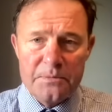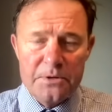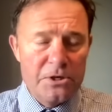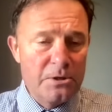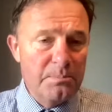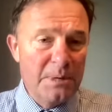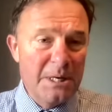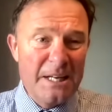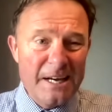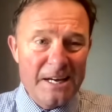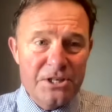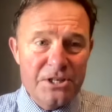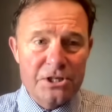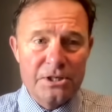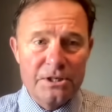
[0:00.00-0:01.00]

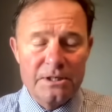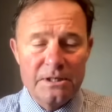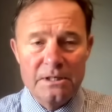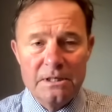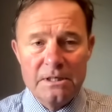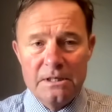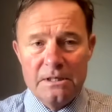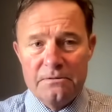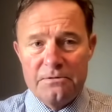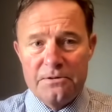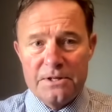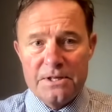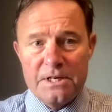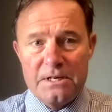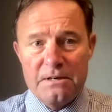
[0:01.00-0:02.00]
humiliation
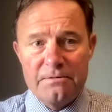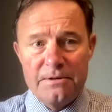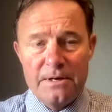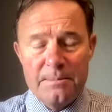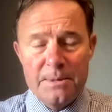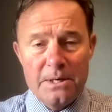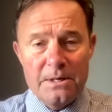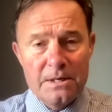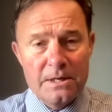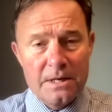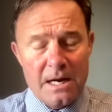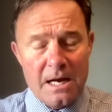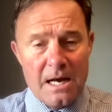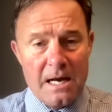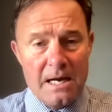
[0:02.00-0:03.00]
for the Wehrmacht,
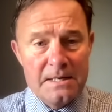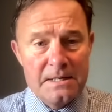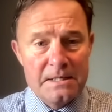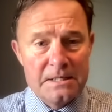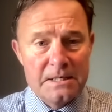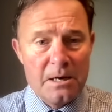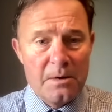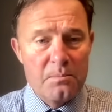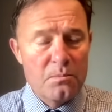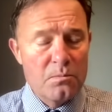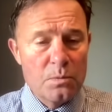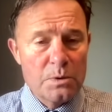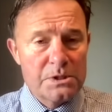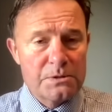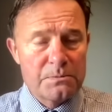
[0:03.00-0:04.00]
and
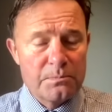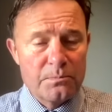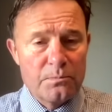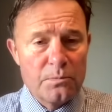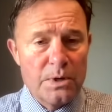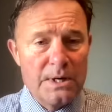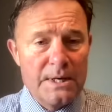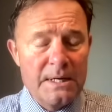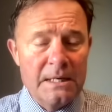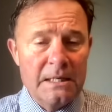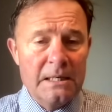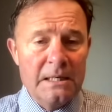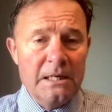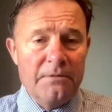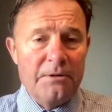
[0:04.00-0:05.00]
was really,
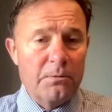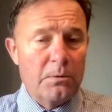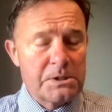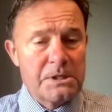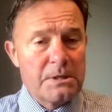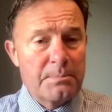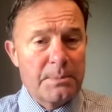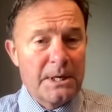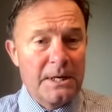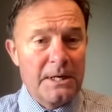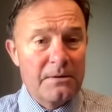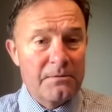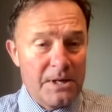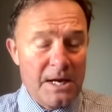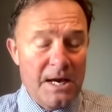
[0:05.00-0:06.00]
if it wasn't the
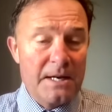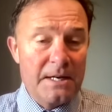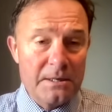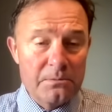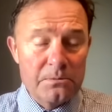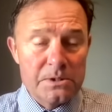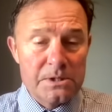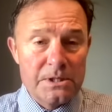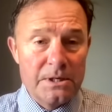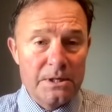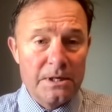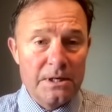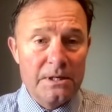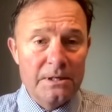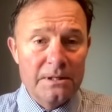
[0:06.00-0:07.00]
beginning of the end, it was
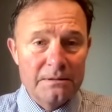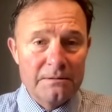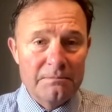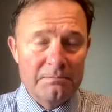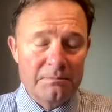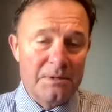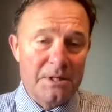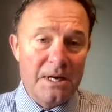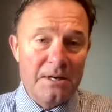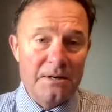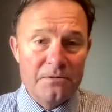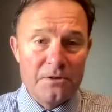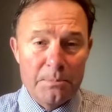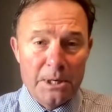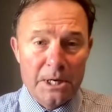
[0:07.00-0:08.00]
certainly the end
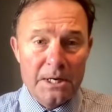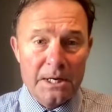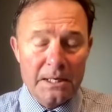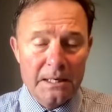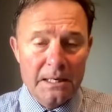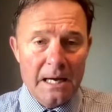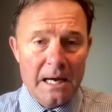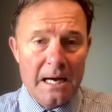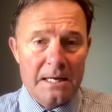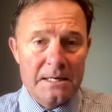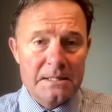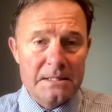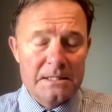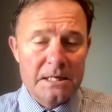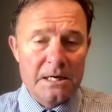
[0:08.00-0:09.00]
of the beginning.
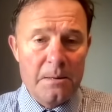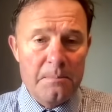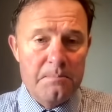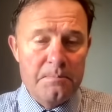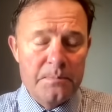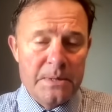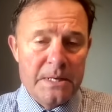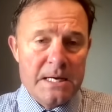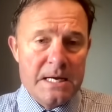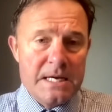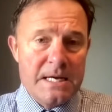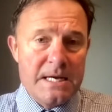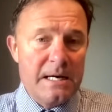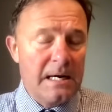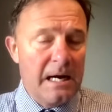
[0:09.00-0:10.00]
And
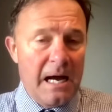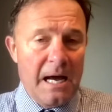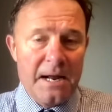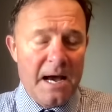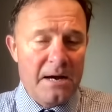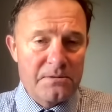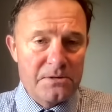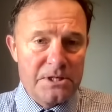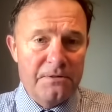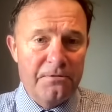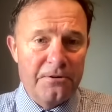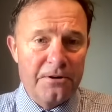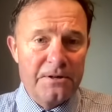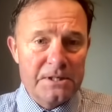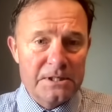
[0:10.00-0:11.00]
and how
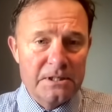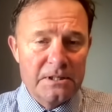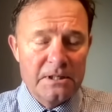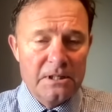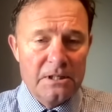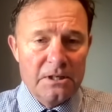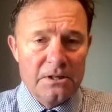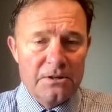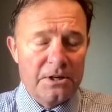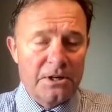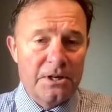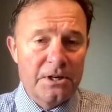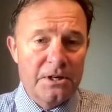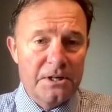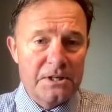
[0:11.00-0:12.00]
different the
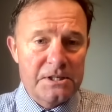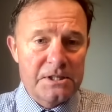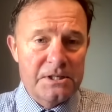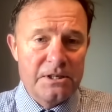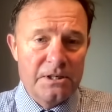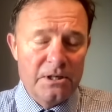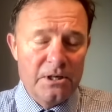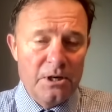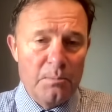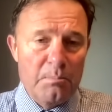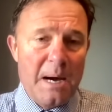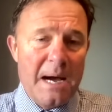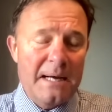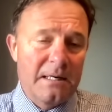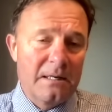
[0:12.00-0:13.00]
Kursk
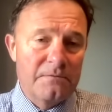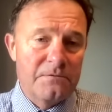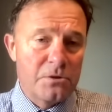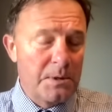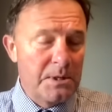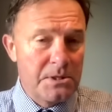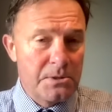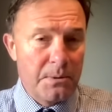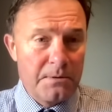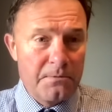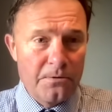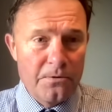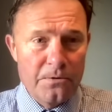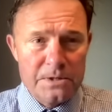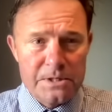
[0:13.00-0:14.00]
Battle of
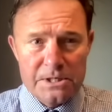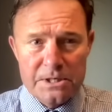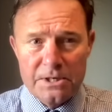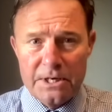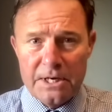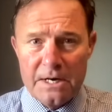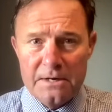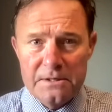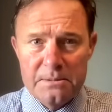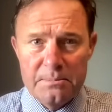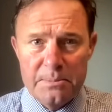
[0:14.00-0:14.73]
2024 is turning out to